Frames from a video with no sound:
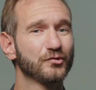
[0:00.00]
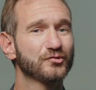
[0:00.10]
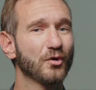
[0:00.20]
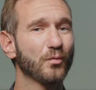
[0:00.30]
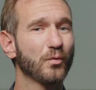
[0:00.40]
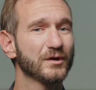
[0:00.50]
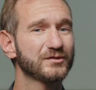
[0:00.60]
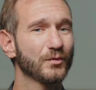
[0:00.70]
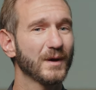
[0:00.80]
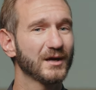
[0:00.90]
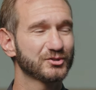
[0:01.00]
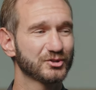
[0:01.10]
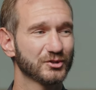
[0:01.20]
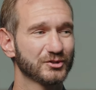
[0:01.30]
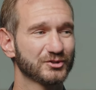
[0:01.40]
So, what do our
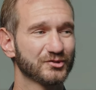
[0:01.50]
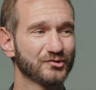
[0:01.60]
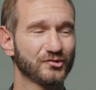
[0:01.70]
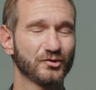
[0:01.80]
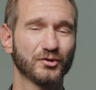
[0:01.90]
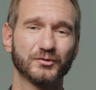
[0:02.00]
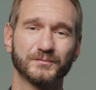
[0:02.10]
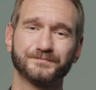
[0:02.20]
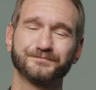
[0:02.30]
churches do?